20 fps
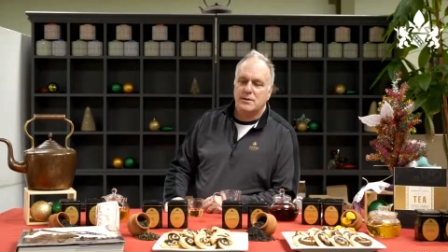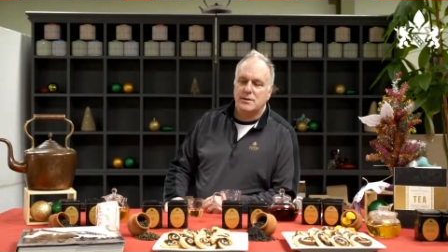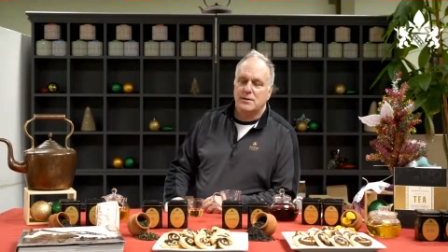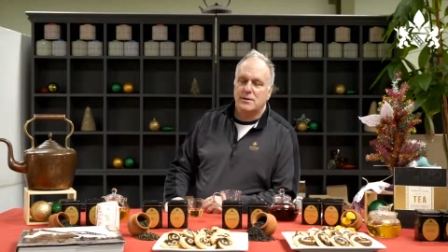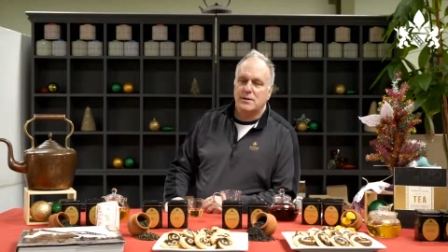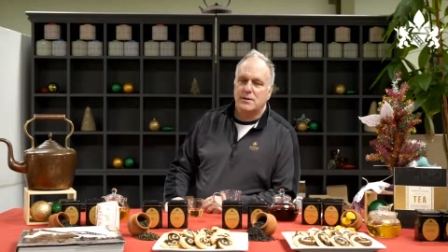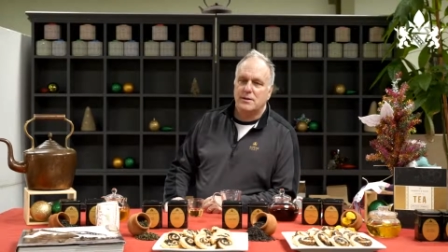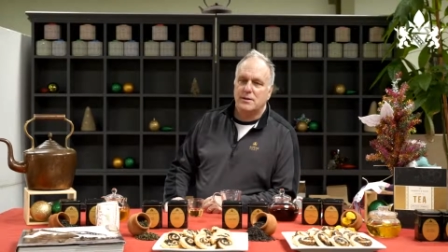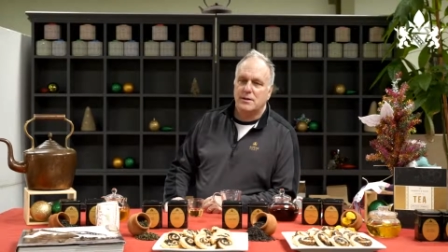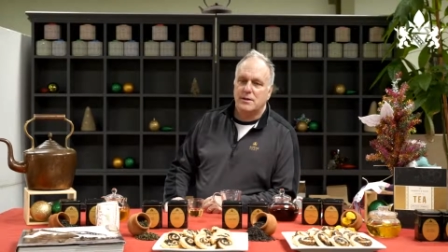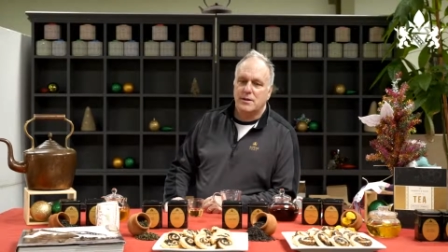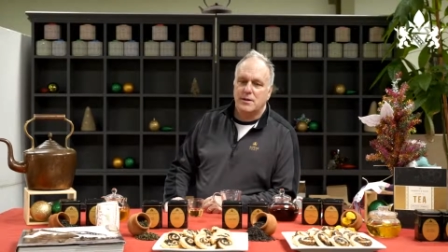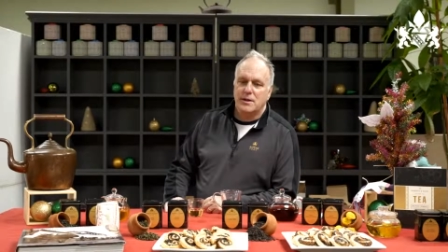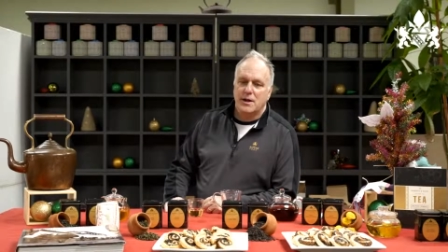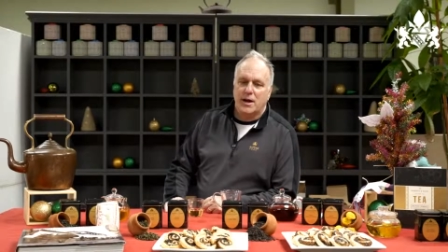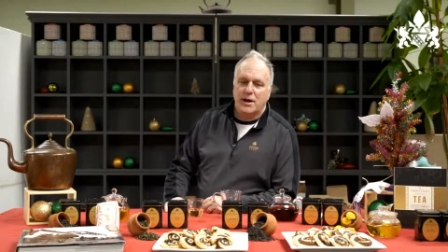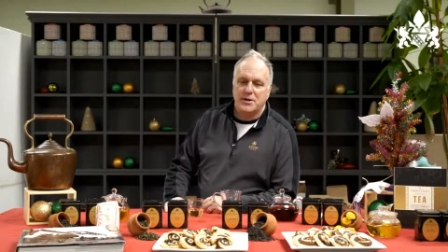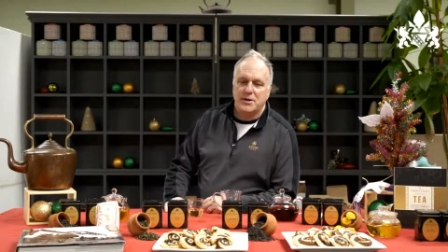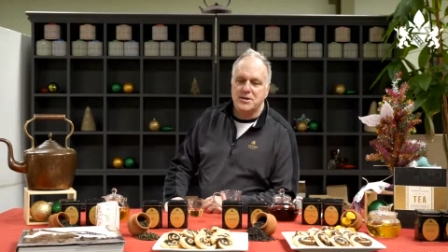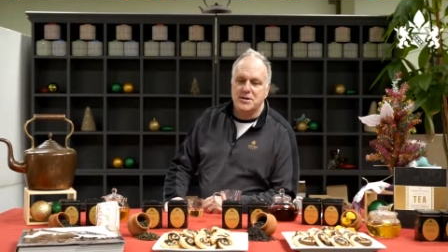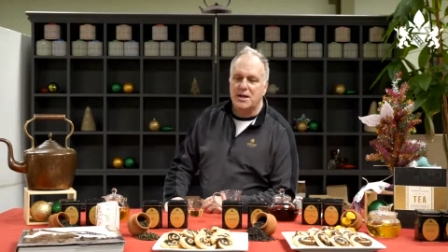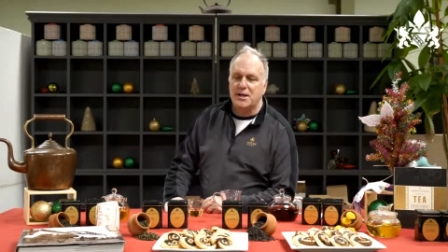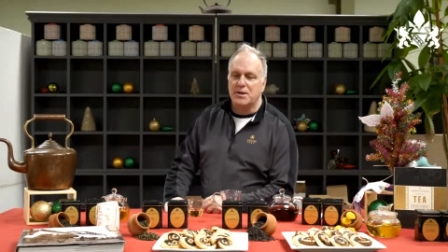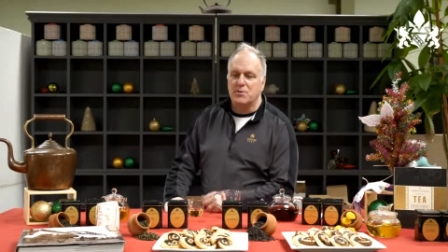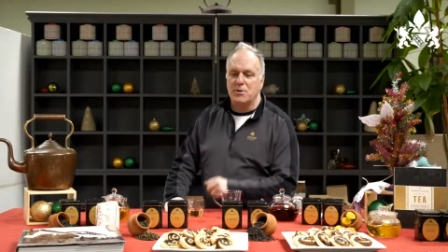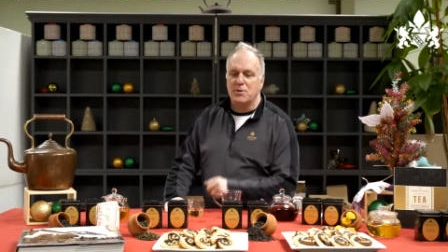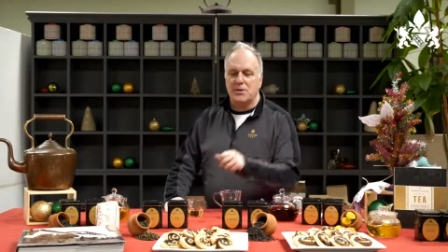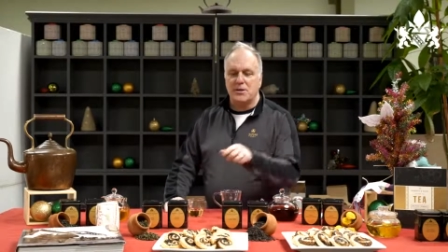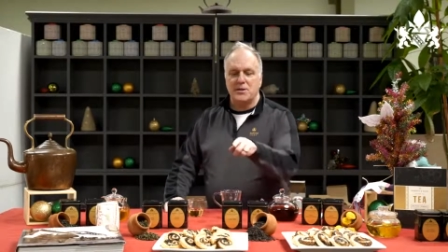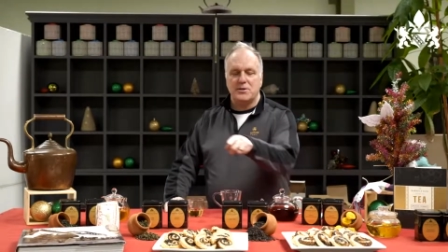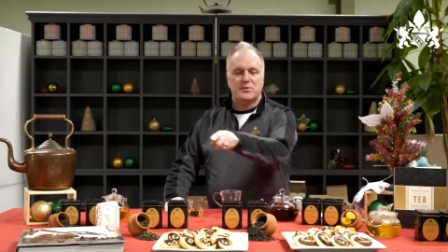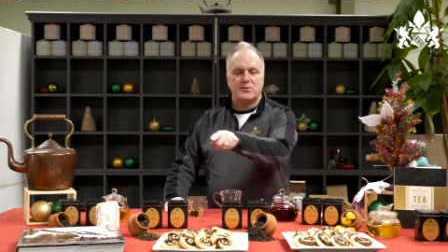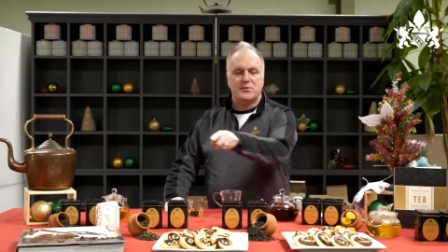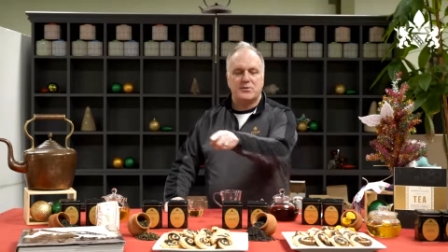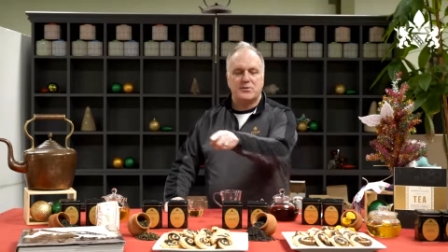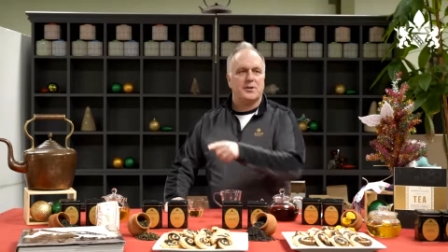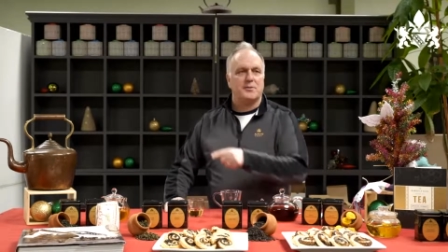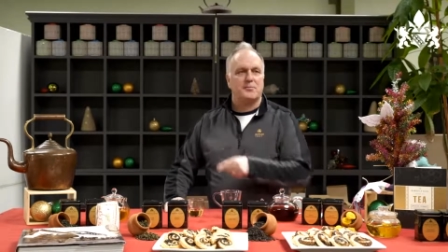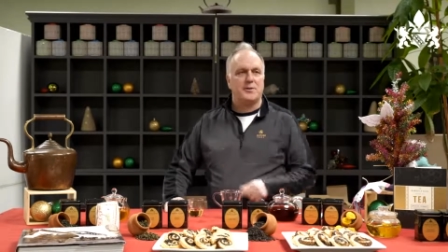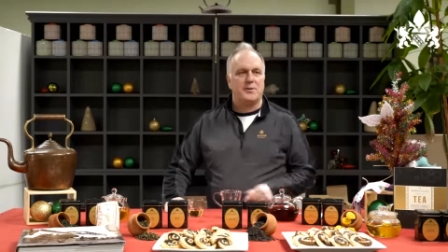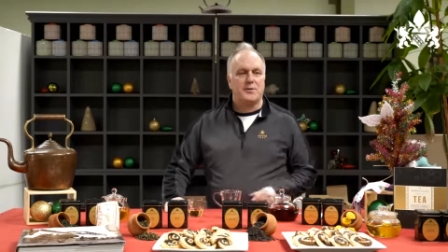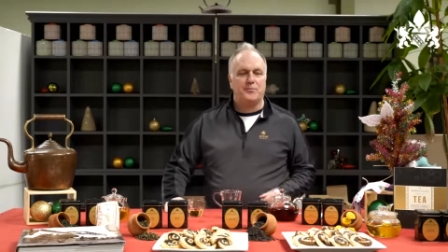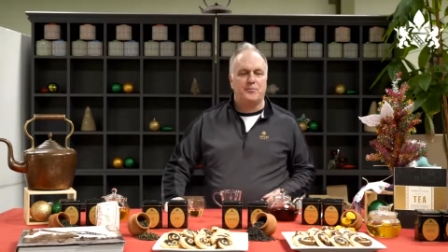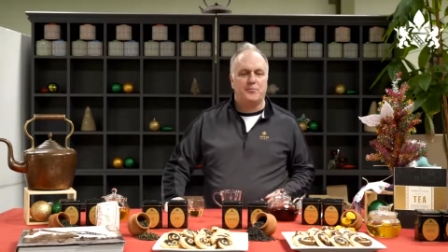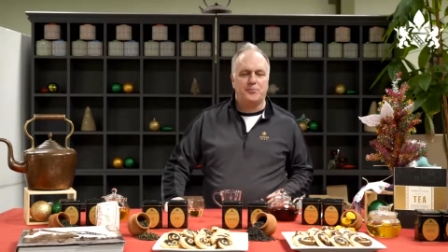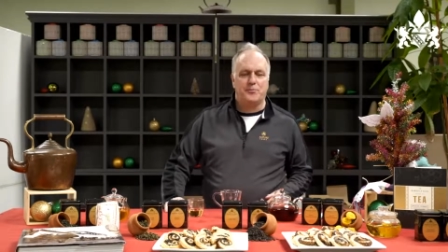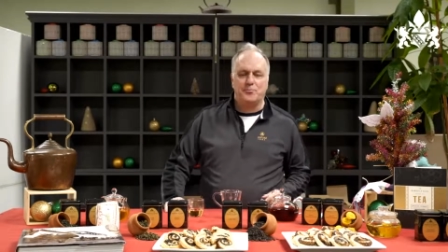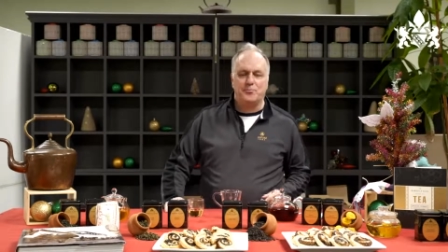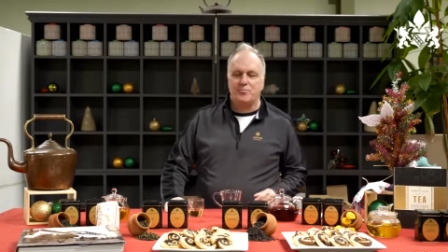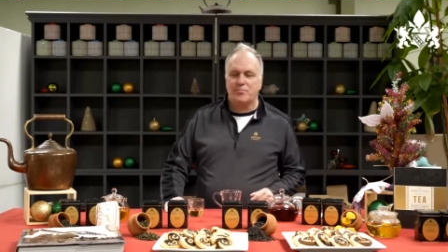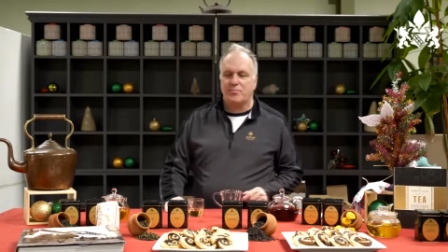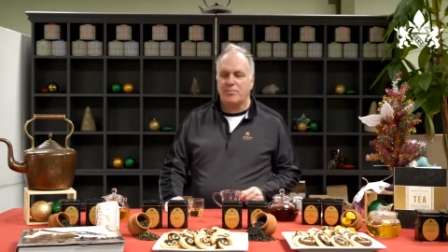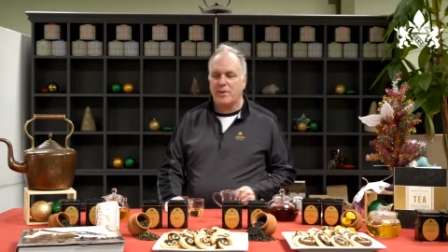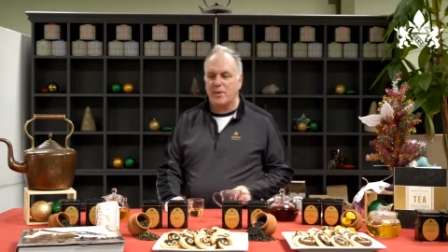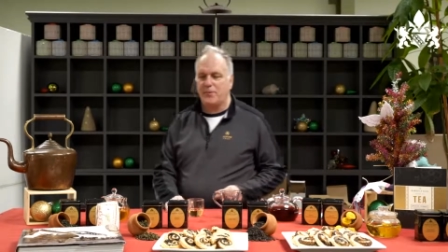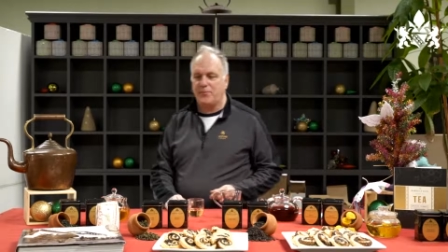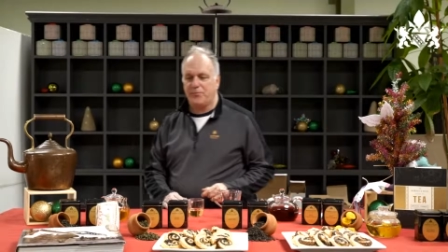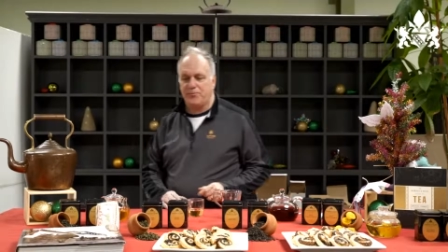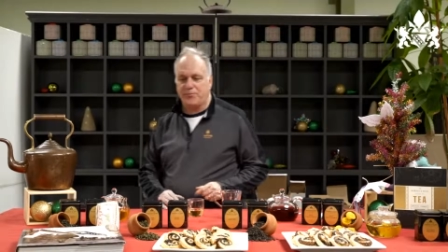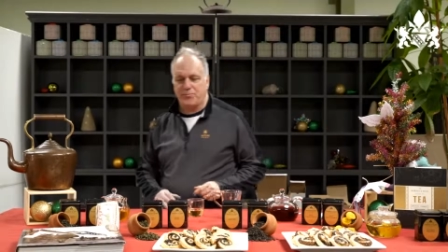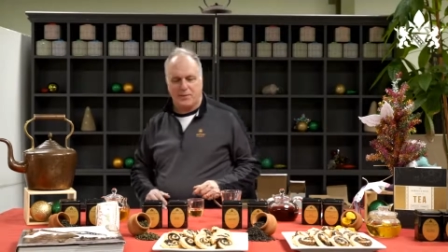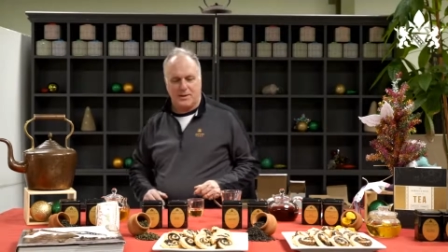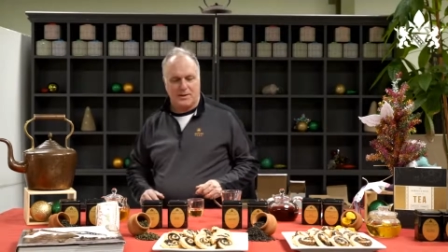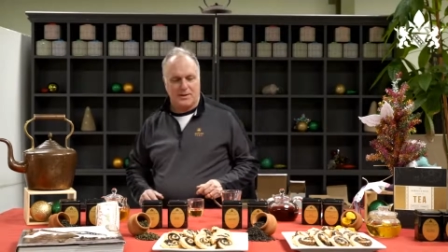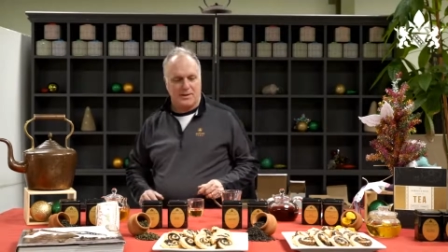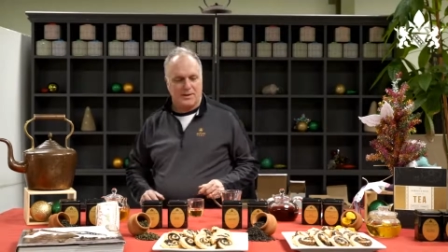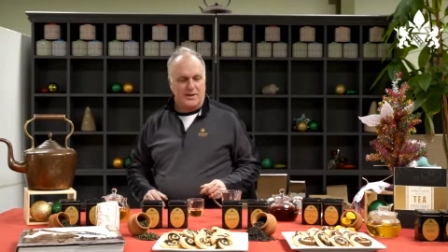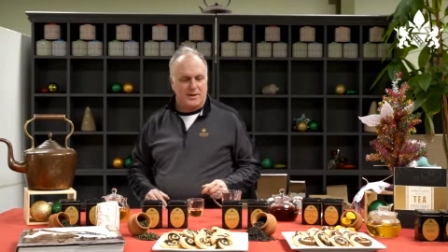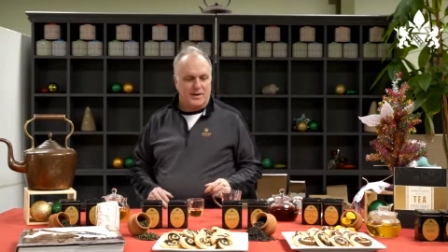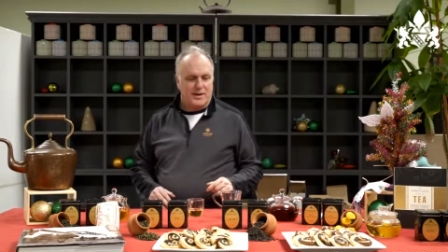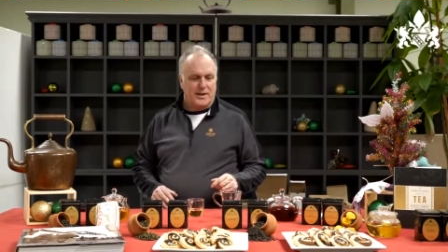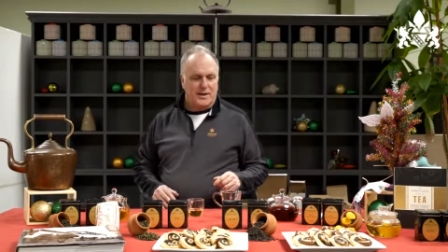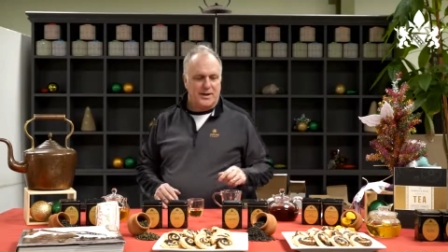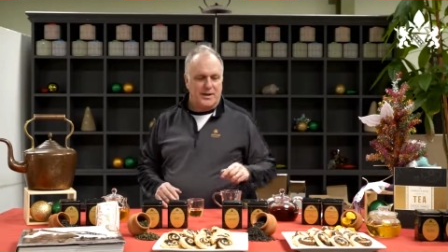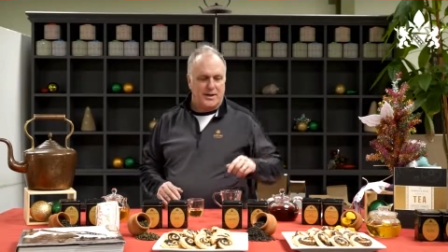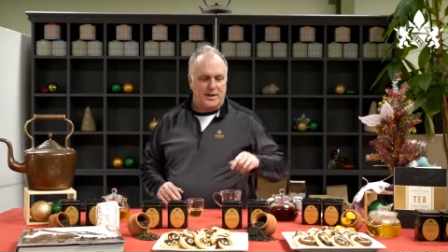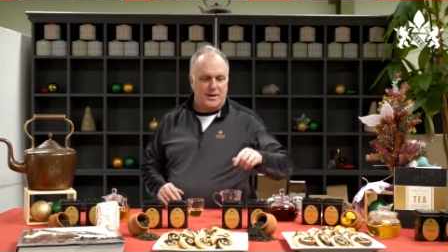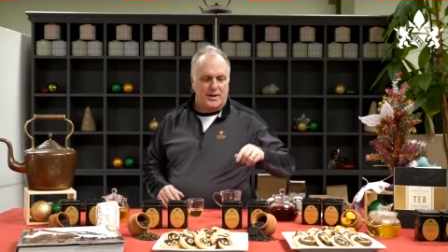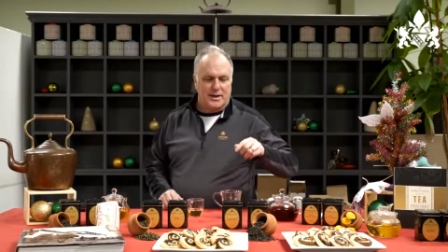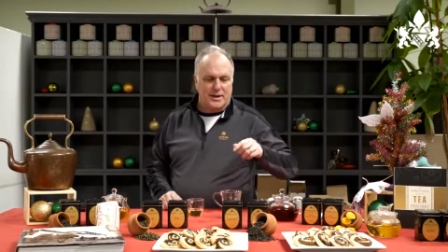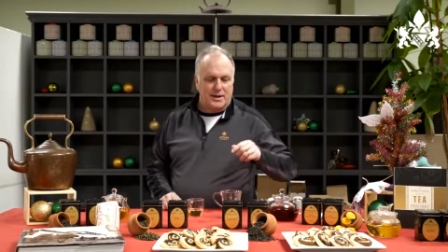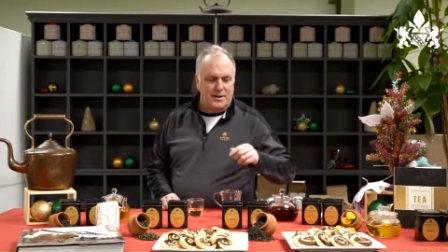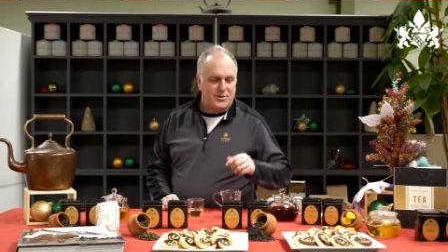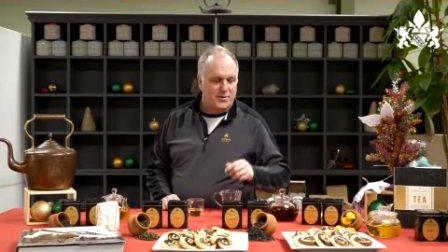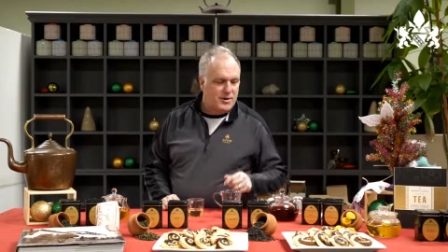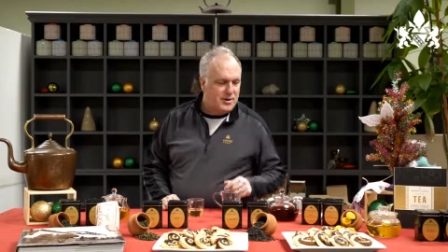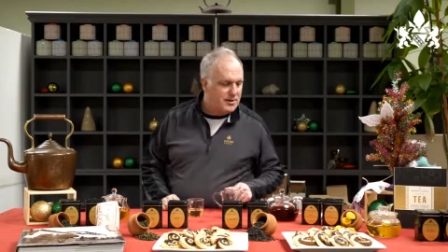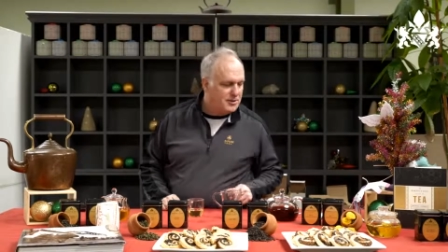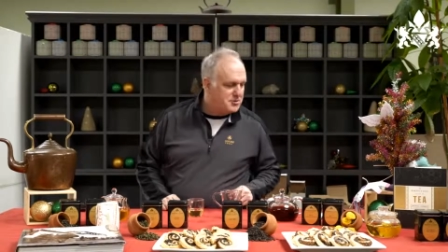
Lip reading: All right, Johnny, can we clean this area up here? I gotta create a little space.